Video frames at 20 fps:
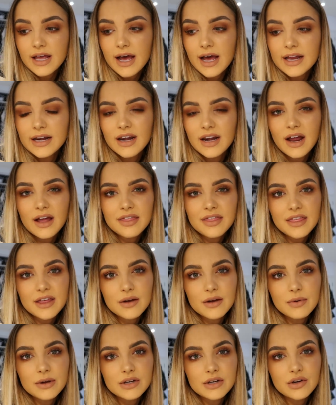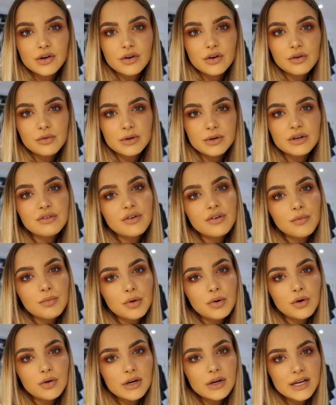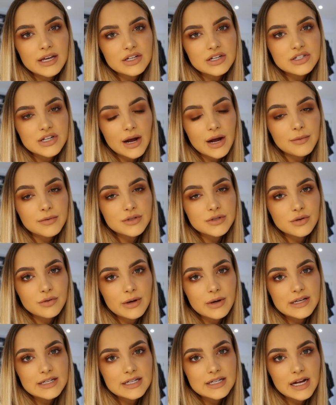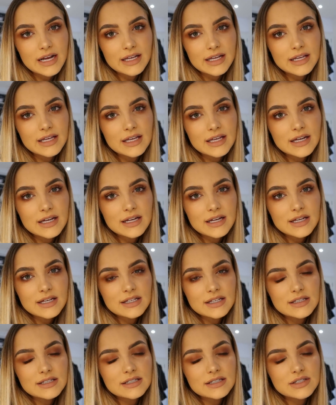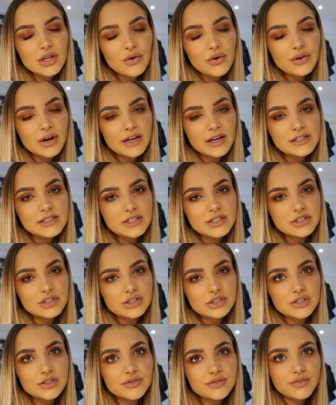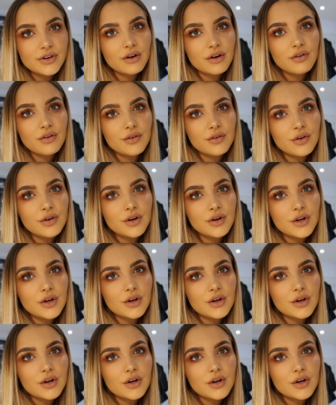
And I think when you feel poorly, a shower's always like so nice because you just feel,